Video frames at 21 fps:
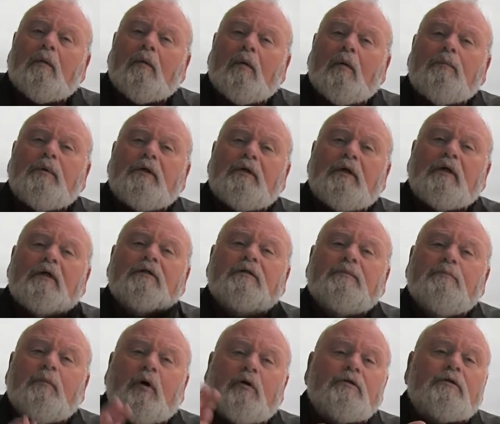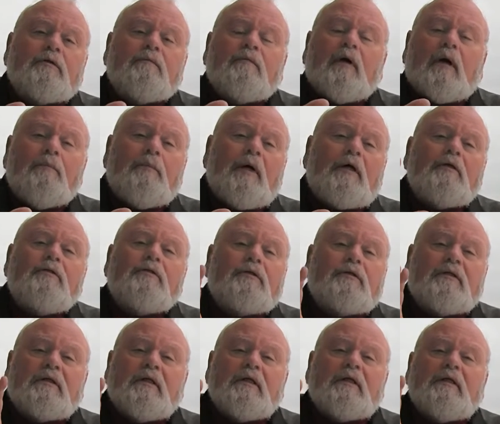Well, because most of our major
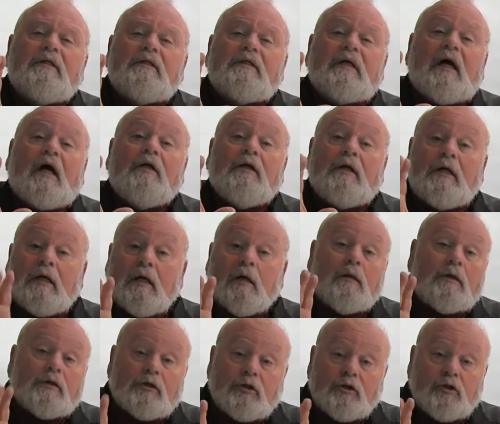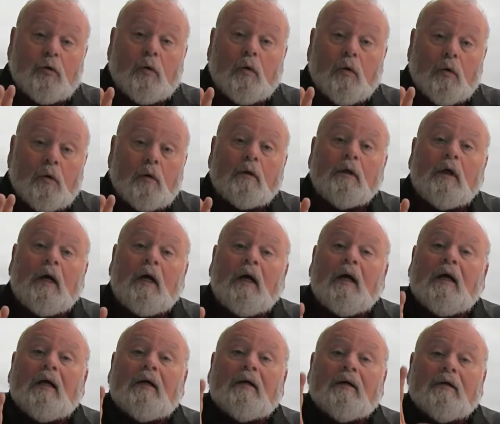cities are near a shore.
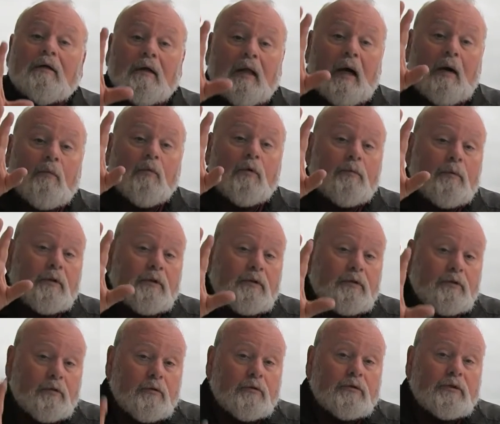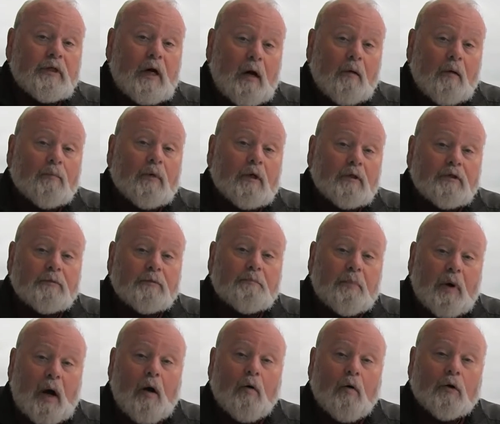That would reduce how much
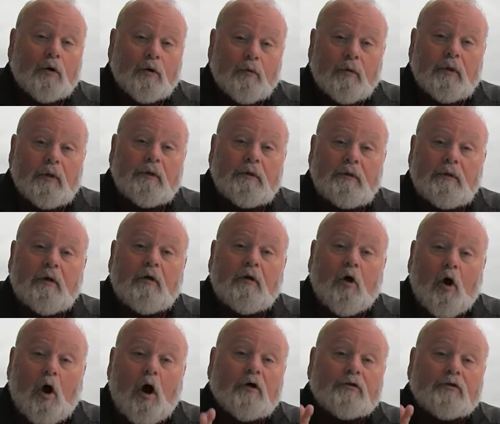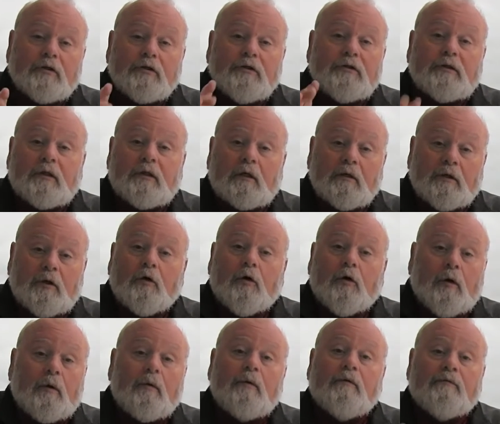power grid losses
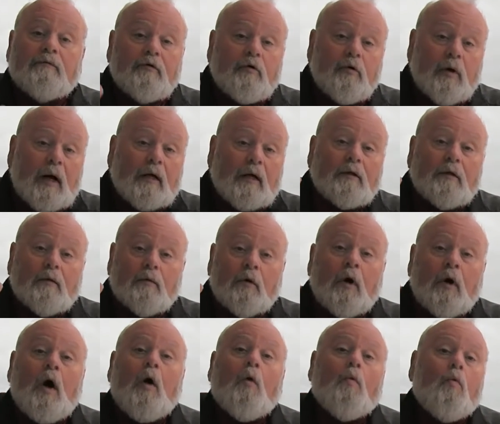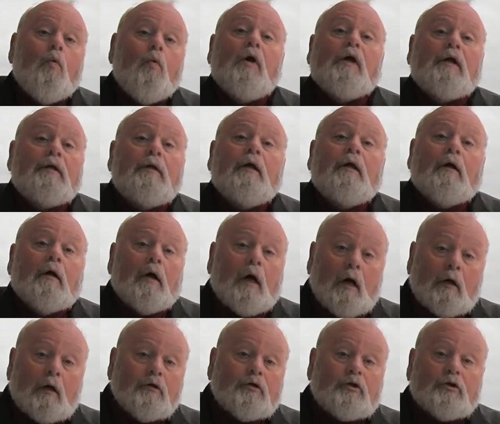occur if you had the wind
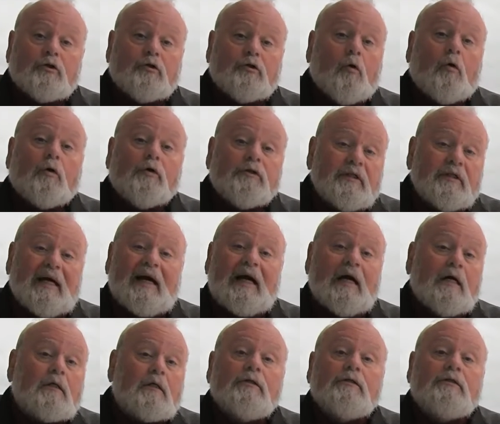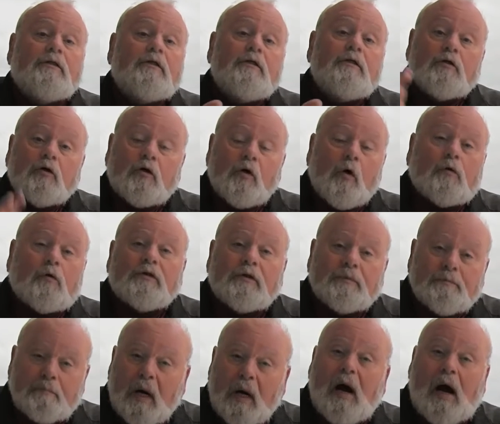sourced energy
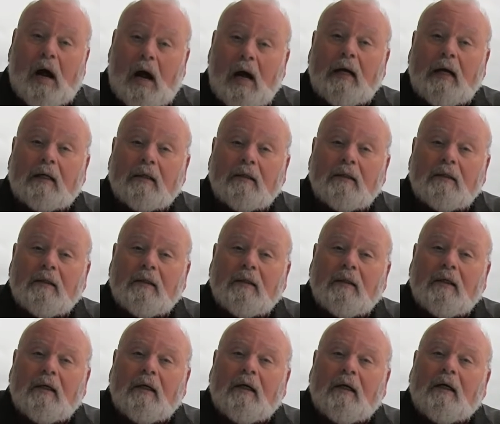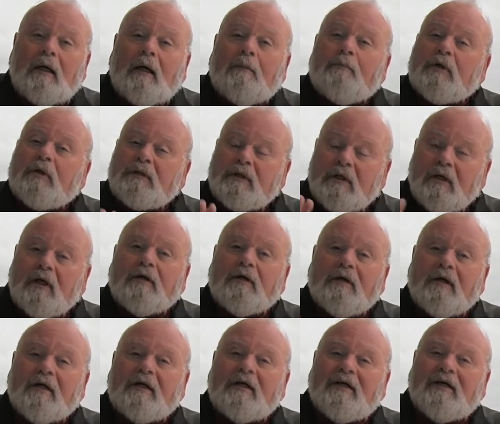close by. But the other
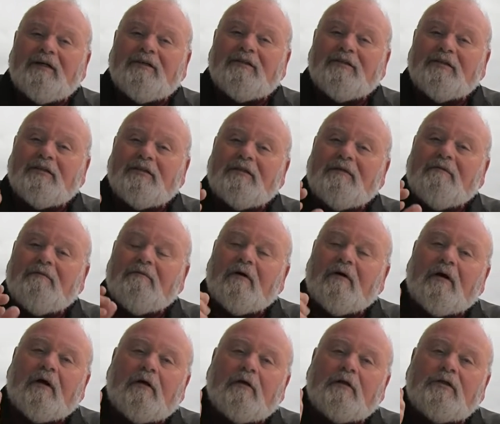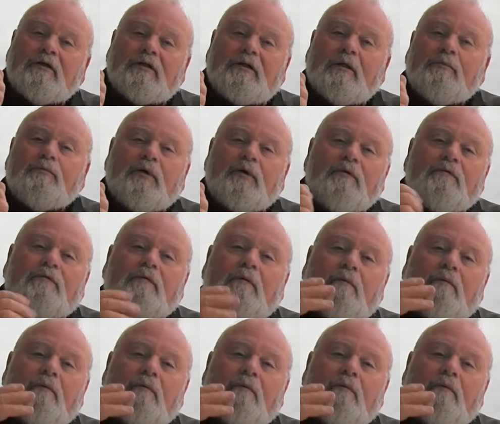thing is, very simply